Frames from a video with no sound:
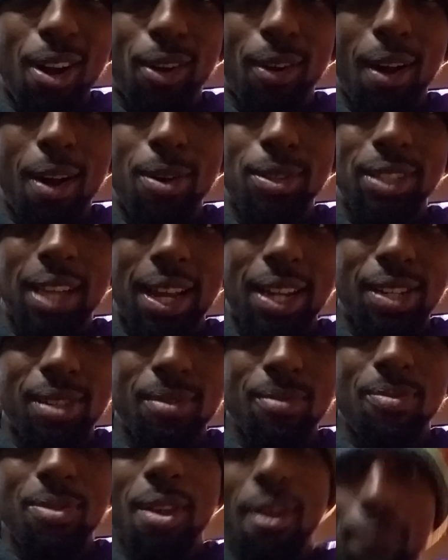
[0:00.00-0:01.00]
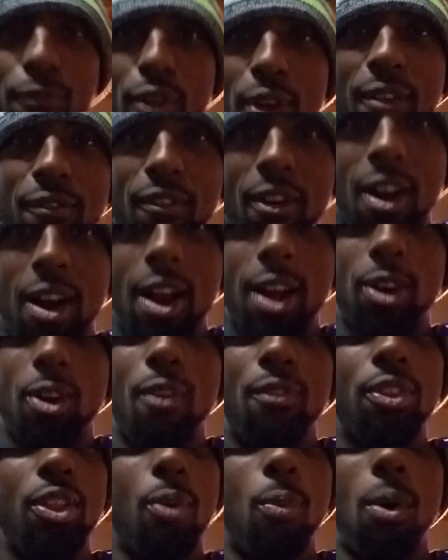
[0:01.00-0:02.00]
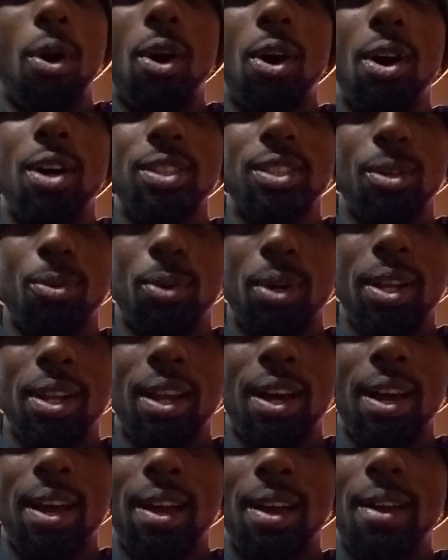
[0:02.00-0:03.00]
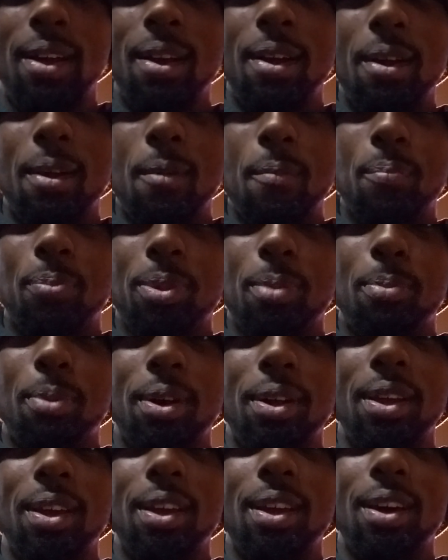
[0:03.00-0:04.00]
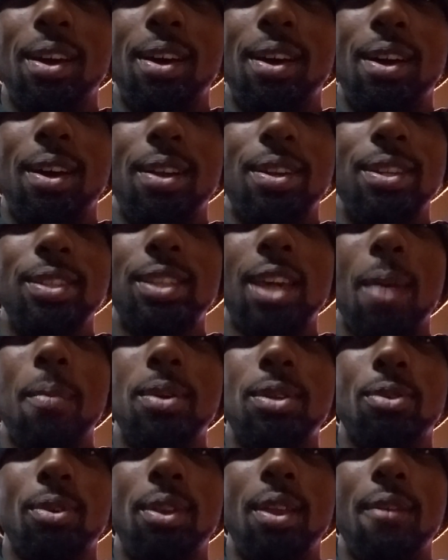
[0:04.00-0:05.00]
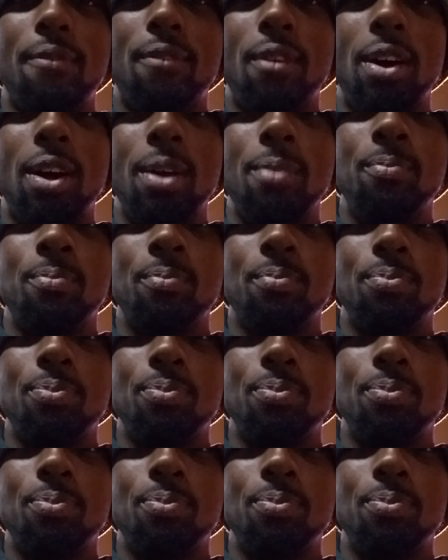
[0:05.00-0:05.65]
crouched, like free firing over the walls and whatnot. But this game is really fun.